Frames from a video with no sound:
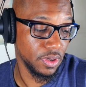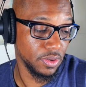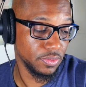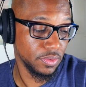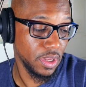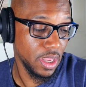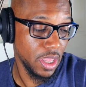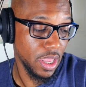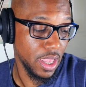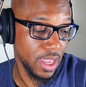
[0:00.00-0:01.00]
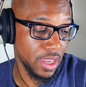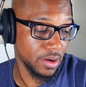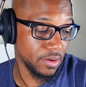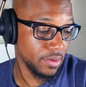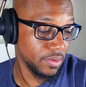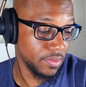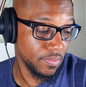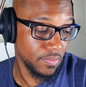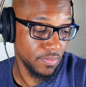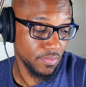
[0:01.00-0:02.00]
you know. And
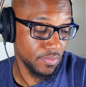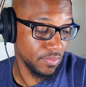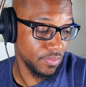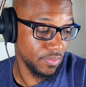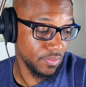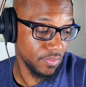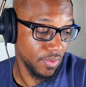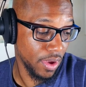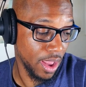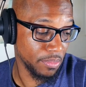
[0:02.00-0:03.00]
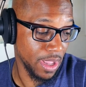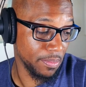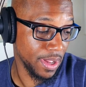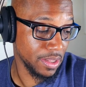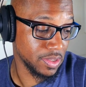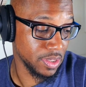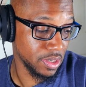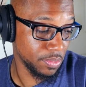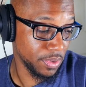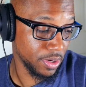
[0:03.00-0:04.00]
I'm not about to
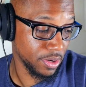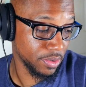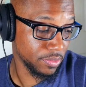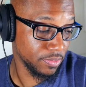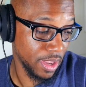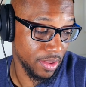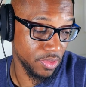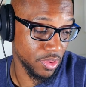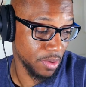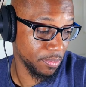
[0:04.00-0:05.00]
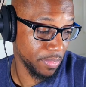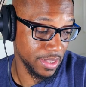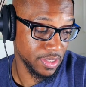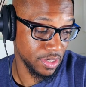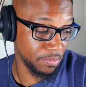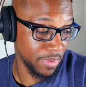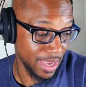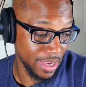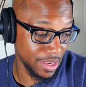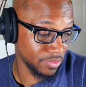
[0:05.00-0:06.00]
sit up here and jumping back to the
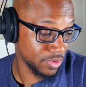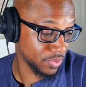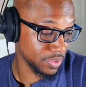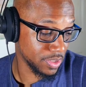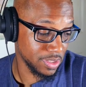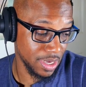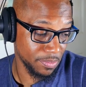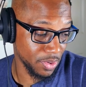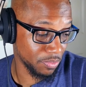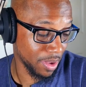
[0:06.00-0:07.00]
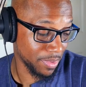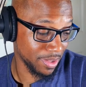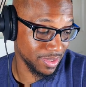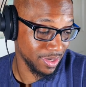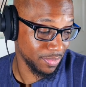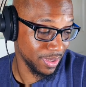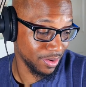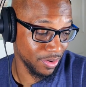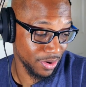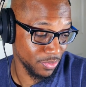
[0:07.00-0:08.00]
main source of the topic. I'm not about to sit up here
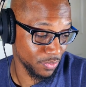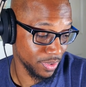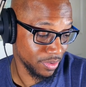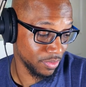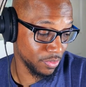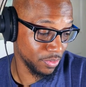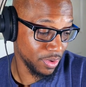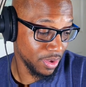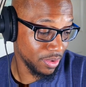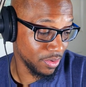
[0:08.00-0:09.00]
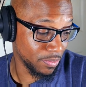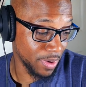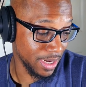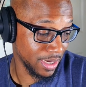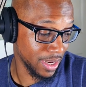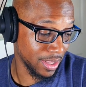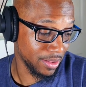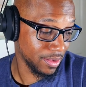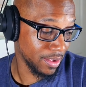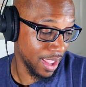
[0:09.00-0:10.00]
and argue with no nobody
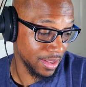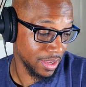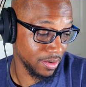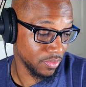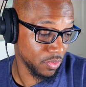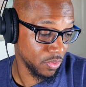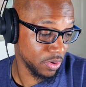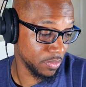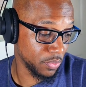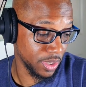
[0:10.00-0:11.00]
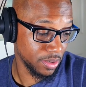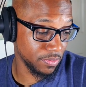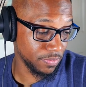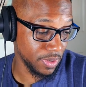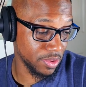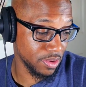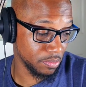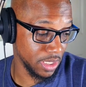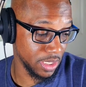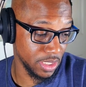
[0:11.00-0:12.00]
that I didn't grow up with flesh
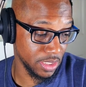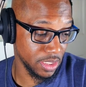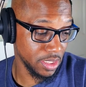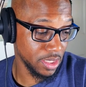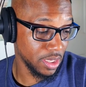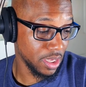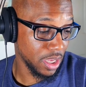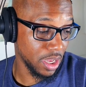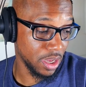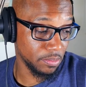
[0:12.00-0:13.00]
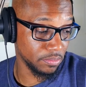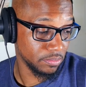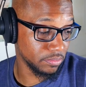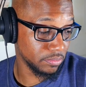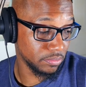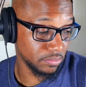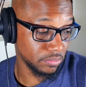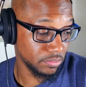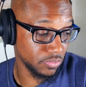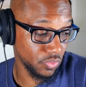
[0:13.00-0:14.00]
and blood um,
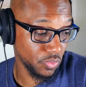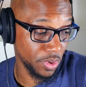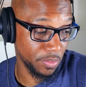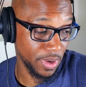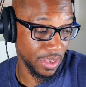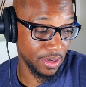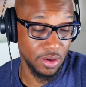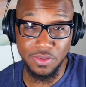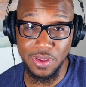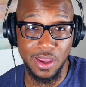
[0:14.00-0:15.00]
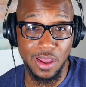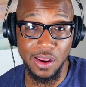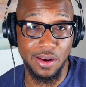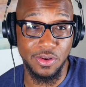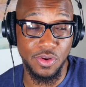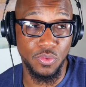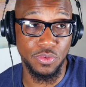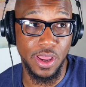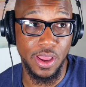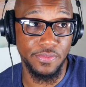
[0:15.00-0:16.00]
with my in laws. Like I, I
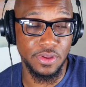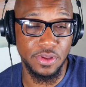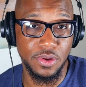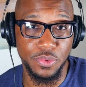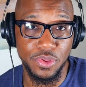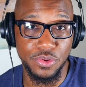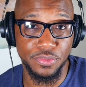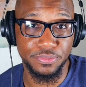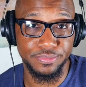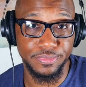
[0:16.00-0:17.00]
don't have to deal with you.